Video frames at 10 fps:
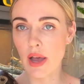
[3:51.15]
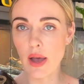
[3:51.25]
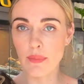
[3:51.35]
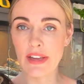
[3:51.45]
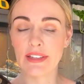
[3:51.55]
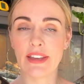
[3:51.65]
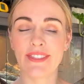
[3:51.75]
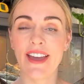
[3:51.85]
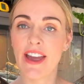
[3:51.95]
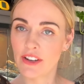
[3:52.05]
up and get
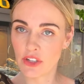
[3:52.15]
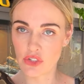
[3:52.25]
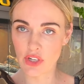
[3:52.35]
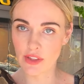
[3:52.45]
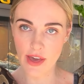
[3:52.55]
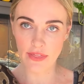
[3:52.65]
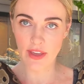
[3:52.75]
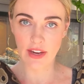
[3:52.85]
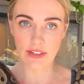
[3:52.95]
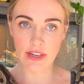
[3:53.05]
the energy that
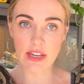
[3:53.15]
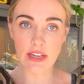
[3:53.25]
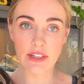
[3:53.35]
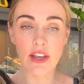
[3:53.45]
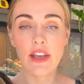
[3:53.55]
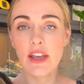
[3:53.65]
they need.